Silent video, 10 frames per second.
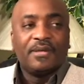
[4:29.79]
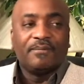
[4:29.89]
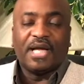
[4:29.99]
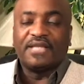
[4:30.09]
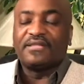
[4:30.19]

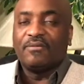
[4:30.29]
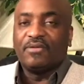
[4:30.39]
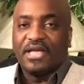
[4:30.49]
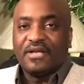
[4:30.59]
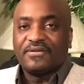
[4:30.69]
by
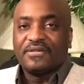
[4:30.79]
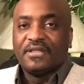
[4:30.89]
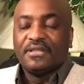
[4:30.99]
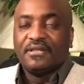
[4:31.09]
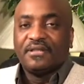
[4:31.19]
someone else.
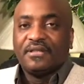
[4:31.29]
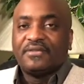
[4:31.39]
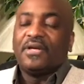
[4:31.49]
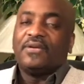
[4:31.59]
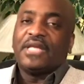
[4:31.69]

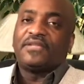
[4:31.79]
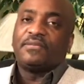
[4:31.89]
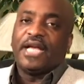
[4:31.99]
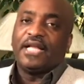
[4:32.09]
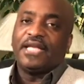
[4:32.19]
So that's
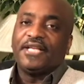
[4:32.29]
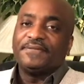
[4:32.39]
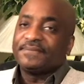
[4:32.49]
about it.